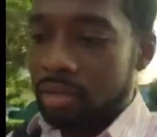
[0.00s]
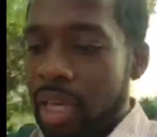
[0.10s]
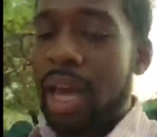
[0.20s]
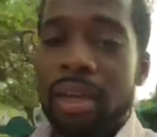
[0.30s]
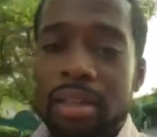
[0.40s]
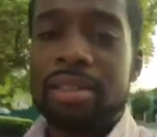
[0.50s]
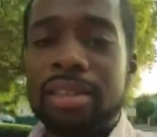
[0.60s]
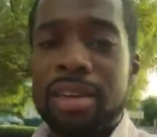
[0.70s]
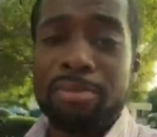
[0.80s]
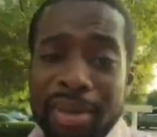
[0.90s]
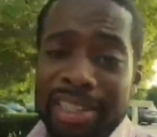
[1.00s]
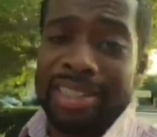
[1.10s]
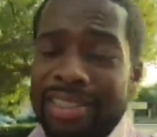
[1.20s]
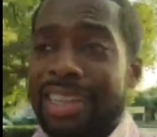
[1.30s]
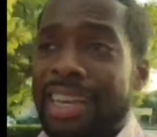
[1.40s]
Yeah,
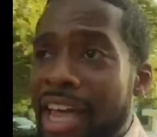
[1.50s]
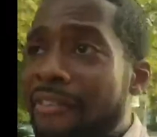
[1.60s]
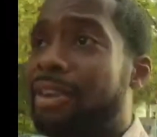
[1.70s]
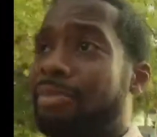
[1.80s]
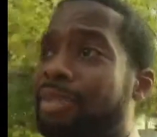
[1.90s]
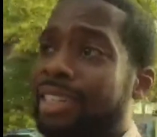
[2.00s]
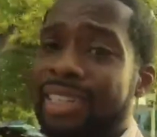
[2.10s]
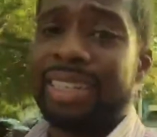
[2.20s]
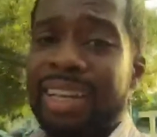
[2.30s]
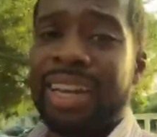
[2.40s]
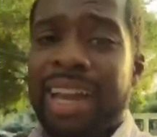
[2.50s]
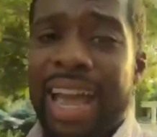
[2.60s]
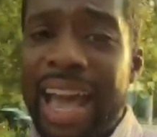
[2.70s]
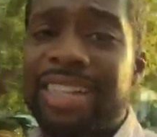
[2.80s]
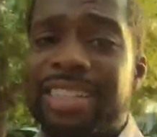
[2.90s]
because inevitably,
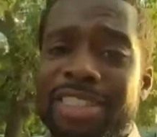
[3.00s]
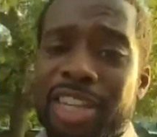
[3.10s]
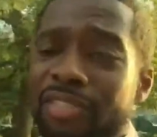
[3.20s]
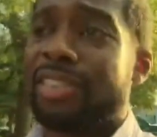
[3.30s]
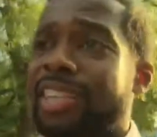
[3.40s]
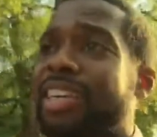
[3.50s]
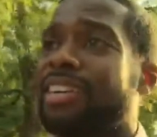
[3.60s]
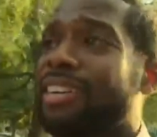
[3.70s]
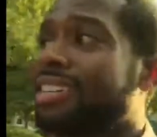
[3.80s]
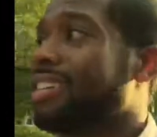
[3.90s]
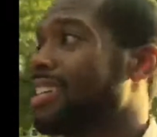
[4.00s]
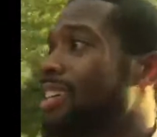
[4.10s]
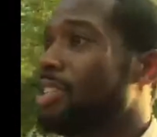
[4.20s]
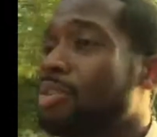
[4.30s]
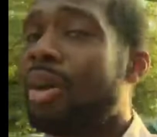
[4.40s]
as a servant leader,
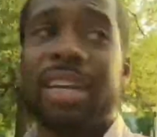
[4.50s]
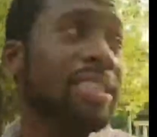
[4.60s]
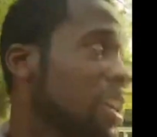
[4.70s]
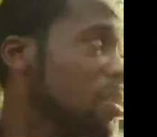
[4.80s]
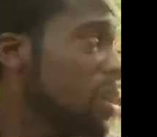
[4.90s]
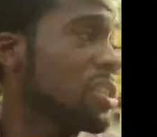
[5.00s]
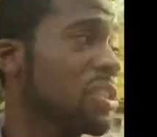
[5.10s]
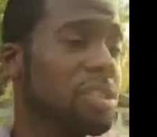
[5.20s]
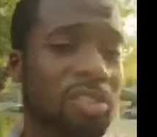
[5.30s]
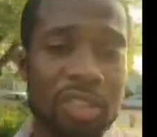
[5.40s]
you ask that question,